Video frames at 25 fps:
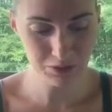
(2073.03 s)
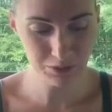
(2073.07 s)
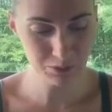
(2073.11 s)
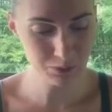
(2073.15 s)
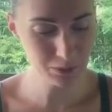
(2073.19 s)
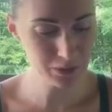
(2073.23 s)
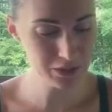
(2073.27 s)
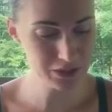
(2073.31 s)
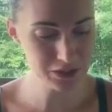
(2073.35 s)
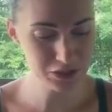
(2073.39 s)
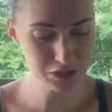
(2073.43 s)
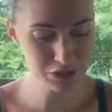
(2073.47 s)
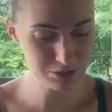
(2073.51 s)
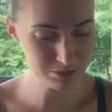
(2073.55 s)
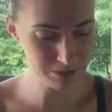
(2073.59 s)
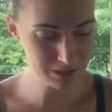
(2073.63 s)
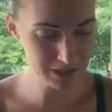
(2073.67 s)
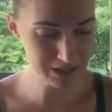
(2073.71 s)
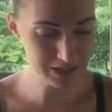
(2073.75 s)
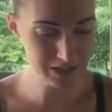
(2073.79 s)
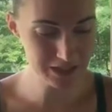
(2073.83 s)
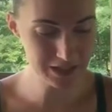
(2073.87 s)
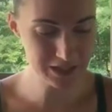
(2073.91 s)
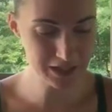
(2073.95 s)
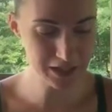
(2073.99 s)
What is your
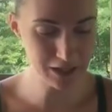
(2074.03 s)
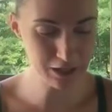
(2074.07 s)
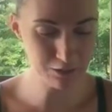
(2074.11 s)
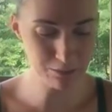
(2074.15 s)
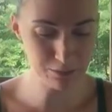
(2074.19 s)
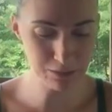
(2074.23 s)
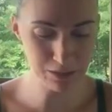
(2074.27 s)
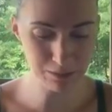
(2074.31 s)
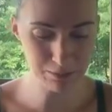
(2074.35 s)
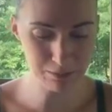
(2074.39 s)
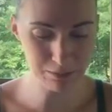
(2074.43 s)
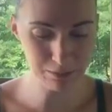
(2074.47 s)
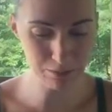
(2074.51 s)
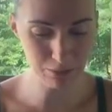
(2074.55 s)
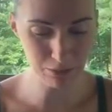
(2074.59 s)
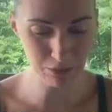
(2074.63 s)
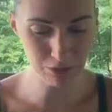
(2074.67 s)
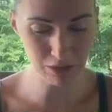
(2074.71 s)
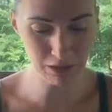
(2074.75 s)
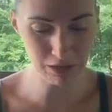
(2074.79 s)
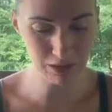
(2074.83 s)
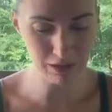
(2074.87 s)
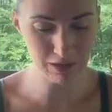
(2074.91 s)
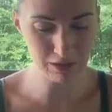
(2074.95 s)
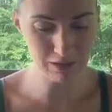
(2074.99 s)
best CLB
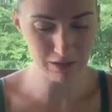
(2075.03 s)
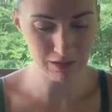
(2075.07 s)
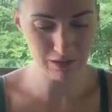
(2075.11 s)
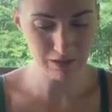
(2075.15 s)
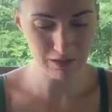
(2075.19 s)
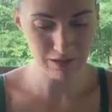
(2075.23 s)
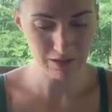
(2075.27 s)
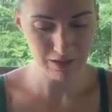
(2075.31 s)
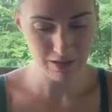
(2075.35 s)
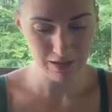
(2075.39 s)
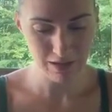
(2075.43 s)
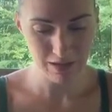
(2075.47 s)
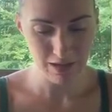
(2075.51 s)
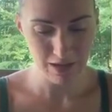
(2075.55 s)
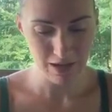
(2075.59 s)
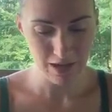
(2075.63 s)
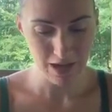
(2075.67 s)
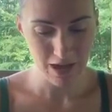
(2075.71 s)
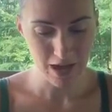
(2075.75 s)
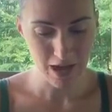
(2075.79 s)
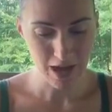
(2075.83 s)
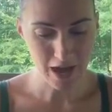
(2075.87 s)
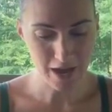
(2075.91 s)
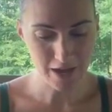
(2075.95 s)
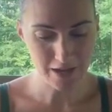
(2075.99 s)
memory?
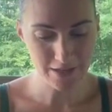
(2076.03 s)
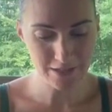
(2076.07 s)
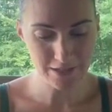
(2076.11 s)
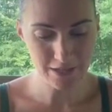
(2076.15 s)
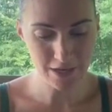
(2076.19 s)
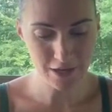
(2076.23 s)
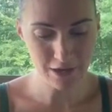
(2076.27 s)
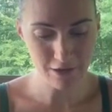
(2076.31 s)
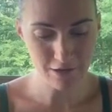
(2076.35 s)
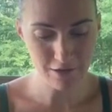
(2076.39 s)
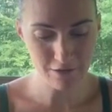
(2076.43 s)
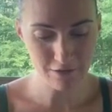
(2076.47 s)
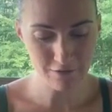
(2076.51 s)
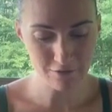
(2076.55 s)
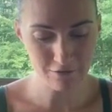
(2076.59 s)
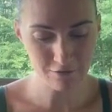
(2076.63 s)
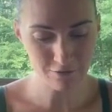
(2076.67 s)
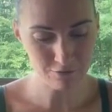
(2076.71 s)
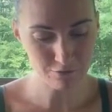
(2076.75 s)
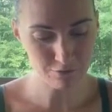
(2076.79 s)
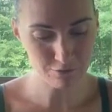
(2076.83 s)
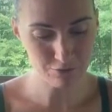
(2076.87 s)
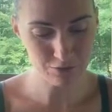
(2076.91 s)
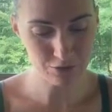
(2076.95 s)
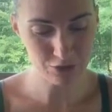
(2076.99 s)
As of
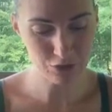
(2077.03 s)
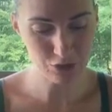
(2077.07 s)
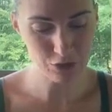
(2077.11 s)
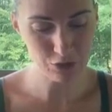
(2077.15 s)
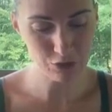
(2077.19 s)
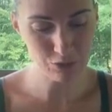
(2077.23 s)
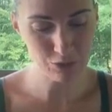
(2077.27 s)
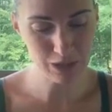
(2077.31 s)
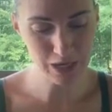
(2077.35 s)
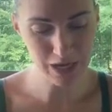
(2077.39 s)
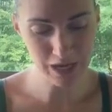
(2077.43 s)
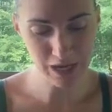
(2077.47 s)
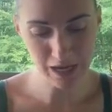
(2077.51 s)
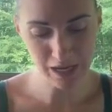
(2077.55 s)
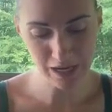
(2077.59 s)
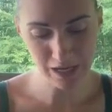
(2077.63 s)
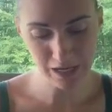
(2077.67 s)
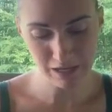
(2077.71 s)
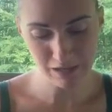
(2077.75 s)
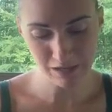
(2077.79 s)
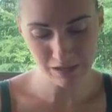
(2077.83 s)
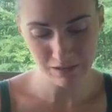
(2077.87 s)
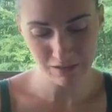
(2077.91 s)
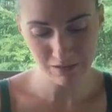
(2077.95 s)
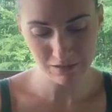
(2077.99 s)

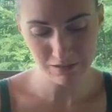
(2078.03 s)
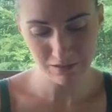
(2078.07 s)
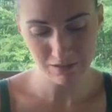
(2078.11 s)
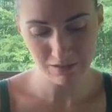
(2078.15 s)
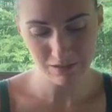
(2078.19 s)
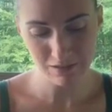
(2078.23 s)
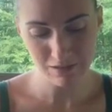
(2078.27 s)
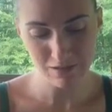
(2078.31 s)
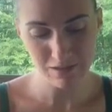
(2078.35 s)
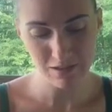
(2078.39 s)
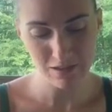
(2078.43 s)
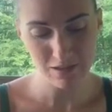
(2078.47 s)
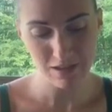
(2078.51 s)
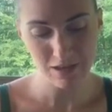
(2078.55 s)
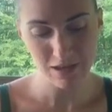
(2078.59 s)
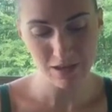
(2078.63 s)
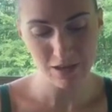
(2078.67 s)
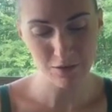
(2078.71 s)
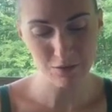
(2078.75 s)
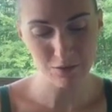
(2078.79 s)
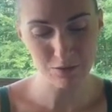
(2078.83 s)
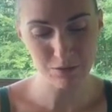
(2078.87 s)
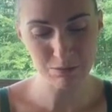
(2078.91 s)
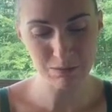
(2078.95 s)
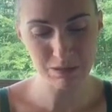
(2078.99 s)
today,
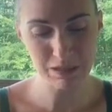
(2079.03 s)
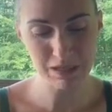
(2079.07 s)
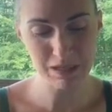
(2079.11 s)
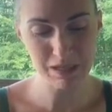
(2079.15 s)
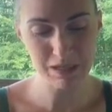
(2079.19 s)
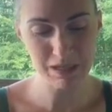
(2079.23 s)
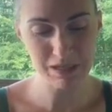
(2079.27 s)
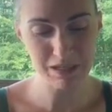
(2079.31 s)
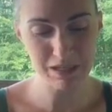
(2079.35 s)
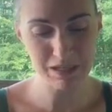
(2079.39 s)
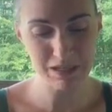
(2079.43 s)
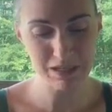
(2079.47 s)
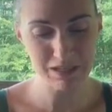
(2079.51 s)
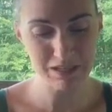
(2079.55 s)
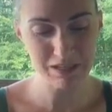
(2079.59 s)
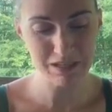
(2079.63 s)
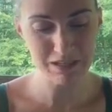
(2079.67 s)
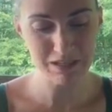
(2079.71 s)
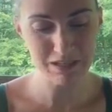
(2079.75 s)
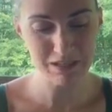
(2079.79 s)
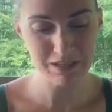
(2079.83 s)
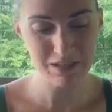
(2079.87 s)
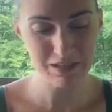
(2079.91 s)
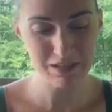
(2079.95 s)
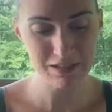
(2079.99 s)
it would be
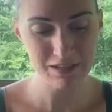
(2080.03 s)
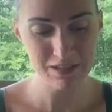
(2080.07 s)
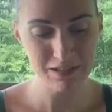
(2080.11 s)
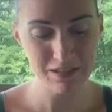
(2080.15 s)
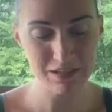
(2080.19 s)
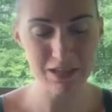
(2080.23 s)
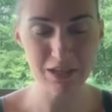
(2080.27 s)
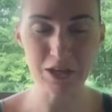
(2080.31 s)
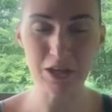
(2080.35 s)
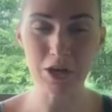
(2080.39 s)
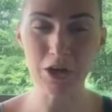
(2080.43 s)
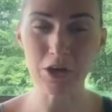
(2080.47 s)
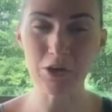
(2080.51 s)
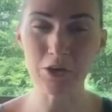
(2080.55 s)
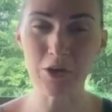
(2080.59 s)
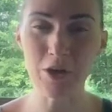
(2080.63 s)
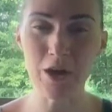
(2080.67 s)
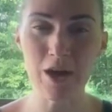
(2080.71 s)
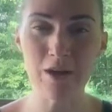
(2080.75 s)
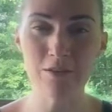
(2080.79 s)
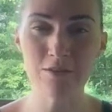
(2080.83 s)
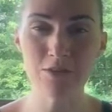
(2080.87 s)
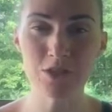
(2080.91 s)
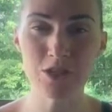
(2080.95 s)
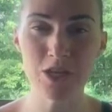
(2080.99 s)
getting our
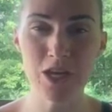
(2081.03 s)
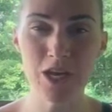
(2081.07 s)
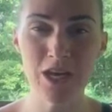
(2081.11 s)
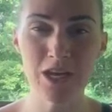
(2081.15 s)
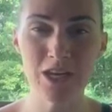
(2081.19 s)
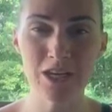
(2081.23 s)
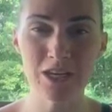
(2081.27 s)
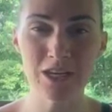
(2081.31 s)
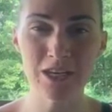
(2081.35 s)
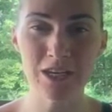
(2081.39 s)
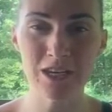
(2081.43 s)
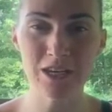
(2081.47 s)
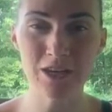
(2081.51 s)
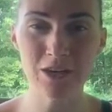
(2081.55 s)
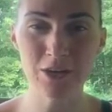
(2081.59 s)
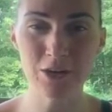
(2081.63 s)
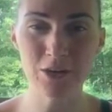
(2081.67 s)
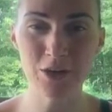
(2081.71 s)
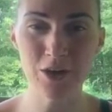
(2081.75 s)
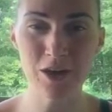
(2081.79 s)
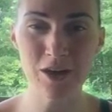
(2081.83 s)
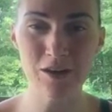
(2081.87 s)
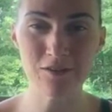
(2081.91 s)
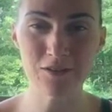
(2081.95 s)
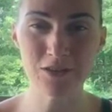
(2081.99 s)
craft shed and getting
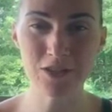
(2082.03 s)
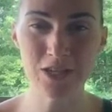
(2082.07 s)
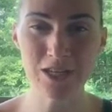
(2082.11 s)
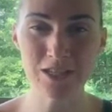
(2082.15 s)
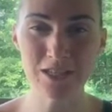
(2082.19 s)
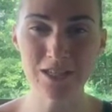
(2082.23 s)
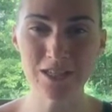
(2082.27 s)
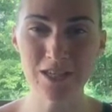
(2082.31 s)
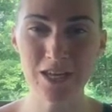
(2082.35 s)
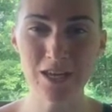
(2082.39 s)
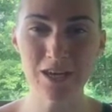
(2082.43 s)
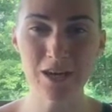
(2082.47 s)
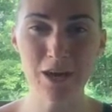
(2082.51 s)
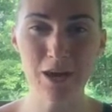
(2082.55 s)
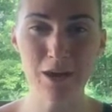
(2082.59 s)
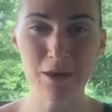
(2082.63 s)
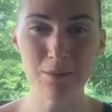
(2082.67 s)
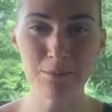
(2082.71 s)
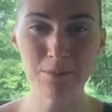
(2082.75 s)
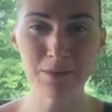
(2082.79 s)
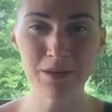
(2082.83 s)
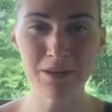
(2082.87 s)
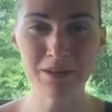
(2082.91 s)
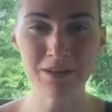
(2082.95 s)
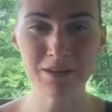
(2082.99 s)
our craft shed set up
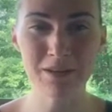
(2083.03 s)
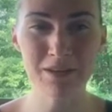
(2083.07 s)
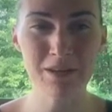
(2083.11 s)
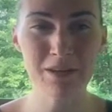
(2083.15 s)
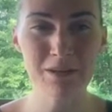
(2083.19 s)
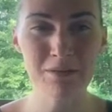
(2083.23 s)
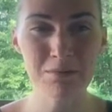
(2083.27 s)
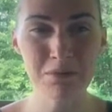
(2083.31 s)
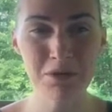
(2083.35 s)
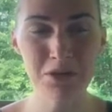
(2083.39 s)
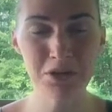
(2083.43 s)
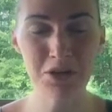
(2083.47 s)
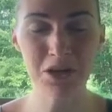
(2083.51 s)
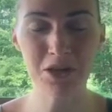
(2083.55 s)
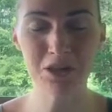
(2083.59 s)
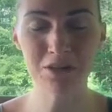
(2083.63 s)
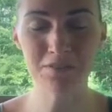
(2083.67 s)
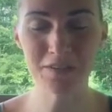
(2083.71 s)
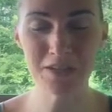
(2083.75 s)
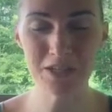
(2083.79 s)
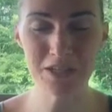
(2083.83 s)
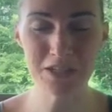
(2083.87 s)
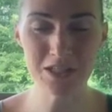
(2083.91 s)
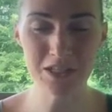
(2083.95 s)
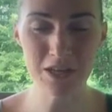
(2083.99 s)
and putting all
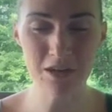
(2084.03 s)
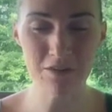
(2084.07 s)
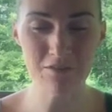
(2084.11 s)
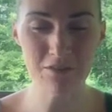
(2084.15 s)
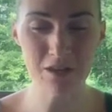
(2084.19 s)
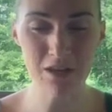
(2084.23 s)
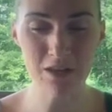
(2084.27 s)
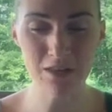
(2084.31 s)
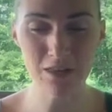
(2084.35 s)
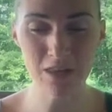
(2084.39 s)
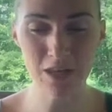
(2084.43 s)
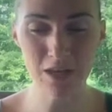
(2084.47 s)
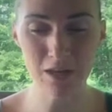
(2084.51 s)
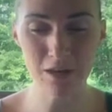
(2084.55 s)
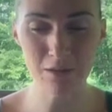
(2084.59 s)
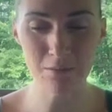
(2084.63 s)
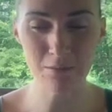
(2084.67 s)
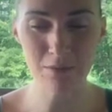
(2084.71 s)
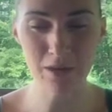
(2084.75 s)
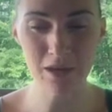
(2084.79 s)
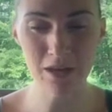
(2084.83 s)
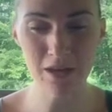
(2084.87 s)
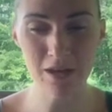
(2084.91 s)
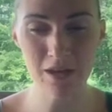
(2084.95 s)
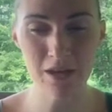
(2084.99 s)
of our stuff in there.
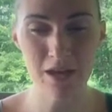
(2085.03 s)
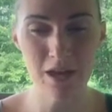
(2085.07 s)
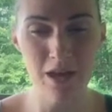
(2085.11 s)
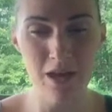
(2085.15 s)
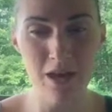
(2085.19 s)
But